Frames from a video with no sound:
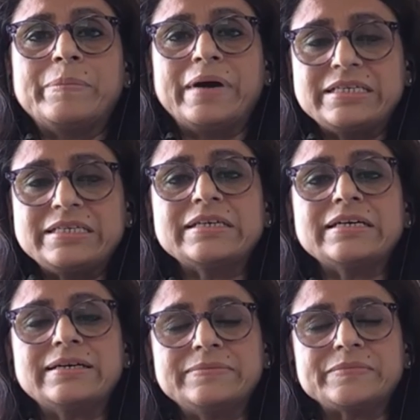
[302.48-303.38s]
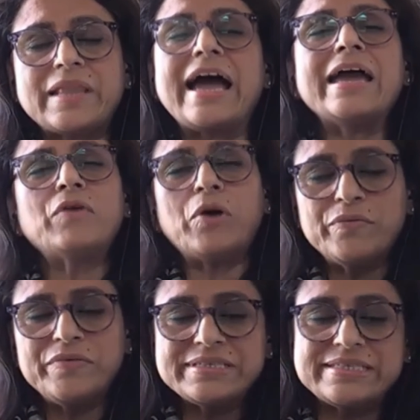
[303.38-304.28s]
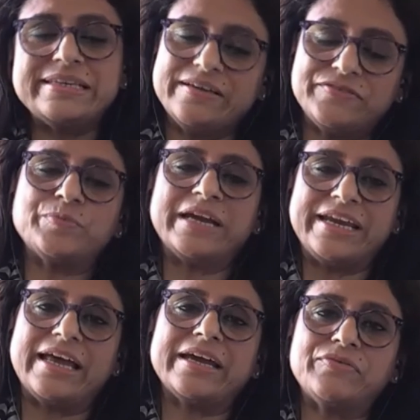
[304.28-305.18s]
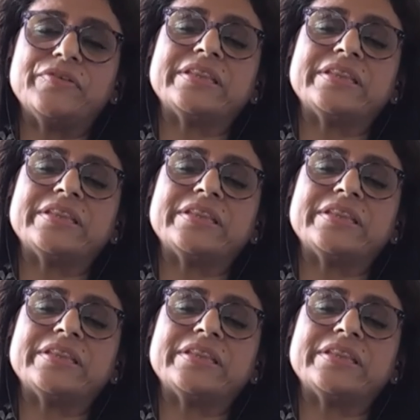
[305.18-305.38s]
But I have always lived my life